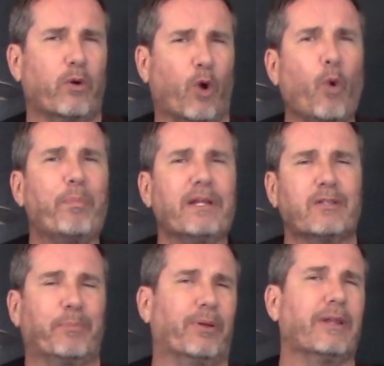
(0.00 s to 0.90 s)
hoping
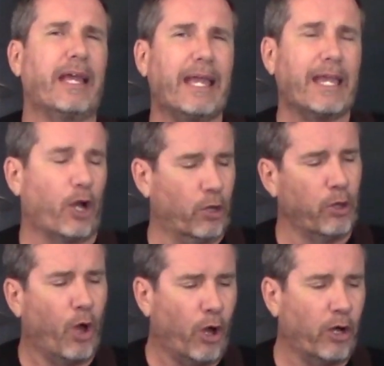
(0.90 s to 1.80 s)
to play
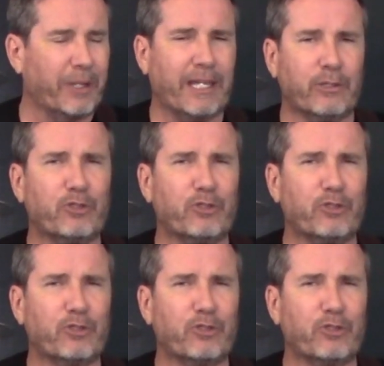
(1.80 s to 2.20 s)
along in